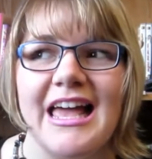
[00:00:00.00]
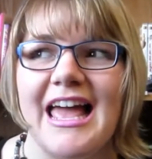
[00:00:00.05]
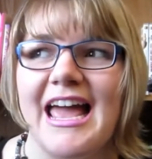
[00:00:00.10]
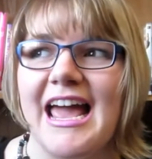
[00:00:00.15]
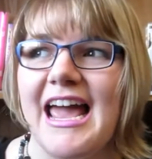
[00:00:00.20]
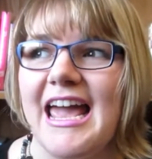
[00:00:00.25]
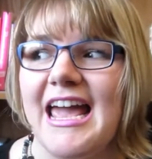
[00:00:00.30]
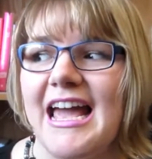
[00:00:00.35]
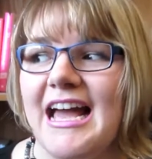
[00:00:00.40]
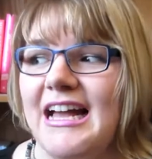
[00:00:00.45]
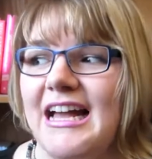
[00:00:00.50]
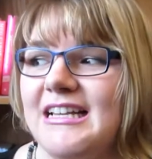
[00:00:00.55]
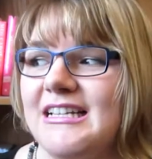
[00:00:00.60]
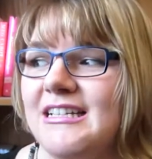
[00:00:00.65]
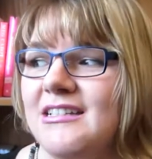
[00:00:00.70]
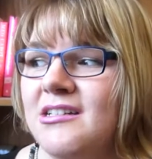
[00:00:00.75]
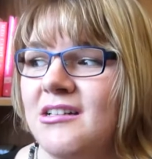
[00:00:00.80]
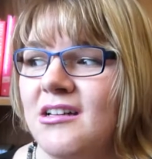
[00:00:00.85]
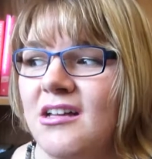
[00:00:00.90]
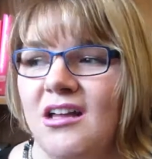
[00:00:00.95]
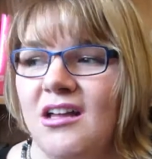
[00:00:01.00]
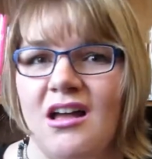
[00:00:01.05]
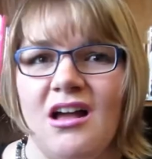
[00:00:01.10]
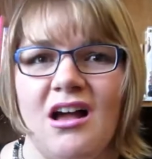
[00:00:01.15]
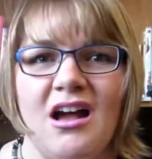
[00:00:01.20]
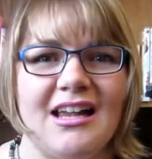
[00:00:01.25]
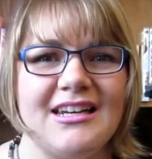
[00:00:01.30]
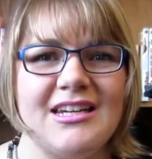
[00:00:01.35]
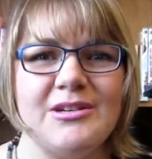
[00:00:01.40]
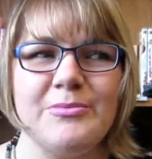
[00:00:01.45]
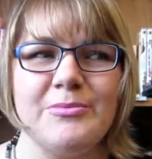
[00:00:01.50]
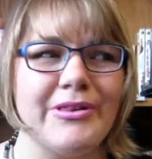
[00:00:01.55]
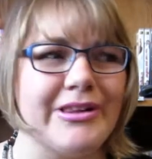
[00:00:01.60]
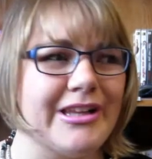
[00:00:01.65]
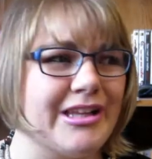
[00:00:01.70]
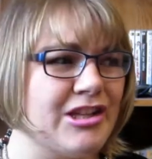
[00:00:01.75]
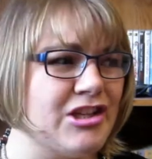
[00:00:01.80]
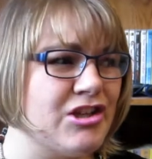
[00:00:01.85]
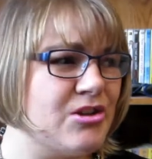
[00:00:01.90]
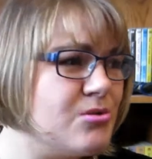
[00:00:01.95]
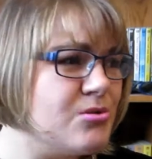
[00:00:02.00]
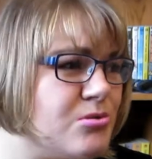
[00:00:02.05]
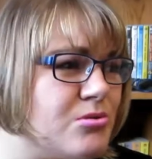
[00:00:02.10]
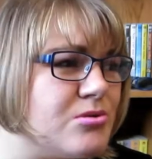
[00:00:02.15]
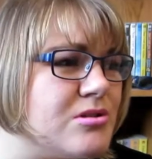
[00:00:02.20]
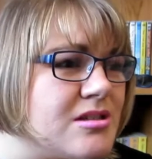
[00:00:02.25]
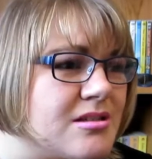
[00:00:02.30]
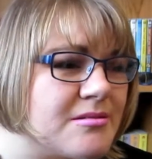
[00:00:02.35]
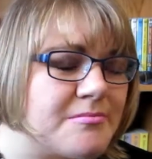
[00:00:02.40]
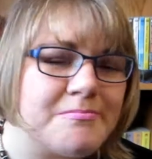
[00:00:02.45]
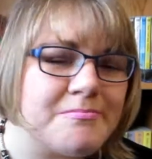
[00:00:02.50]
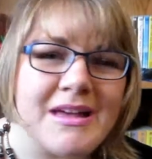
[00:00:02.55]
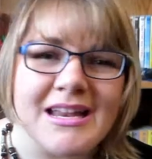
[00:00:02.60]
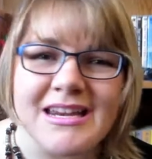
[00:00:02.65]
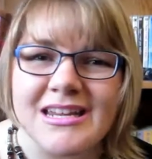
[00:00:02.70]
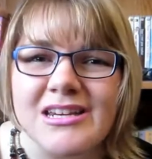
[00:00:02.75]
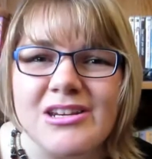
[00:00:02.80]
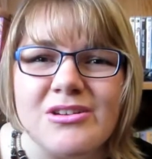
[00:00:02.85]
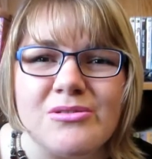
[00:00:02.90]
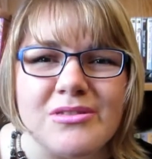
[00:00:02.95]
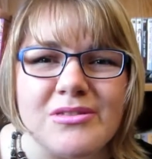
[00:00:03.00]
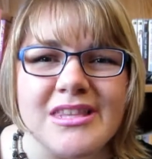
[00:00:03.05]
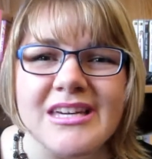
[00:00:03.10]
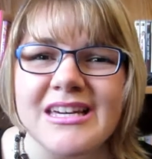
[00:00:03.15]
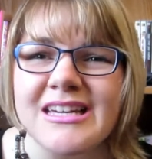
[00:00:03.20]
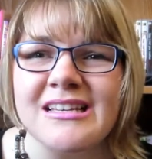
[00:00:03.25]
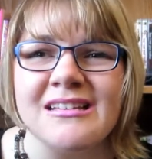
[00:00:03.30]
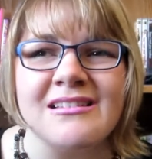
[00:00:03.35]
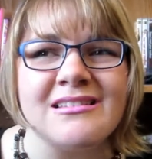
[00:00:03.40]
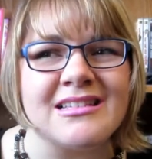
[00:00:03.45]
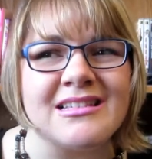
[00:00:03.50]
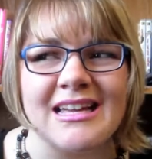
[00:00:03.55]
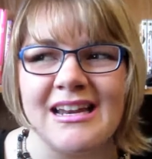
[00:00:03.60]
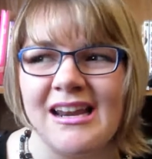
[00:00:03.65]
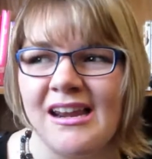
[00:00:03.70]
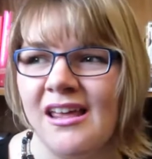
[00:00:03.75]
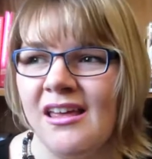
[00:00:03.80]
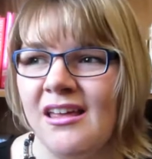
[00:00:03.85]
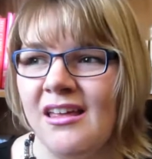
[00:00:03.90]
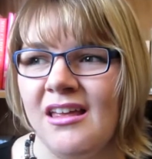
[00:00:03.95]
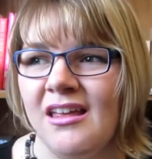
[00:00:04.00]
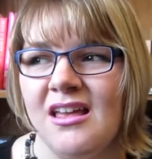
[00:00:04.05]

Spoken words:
and I didn't really use many new things, and